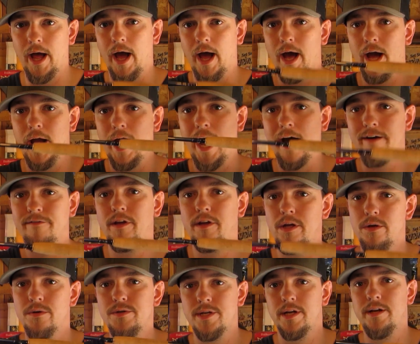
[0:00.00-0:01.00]
I haven't
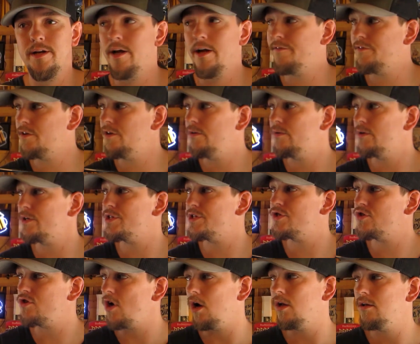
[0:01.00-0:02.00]
used it enough
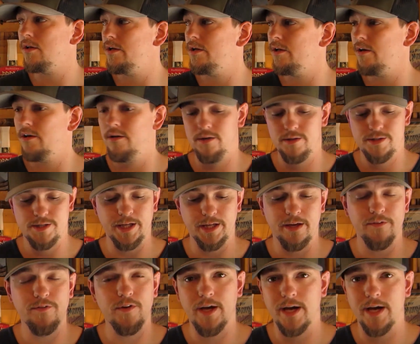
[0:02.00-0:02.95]
to give you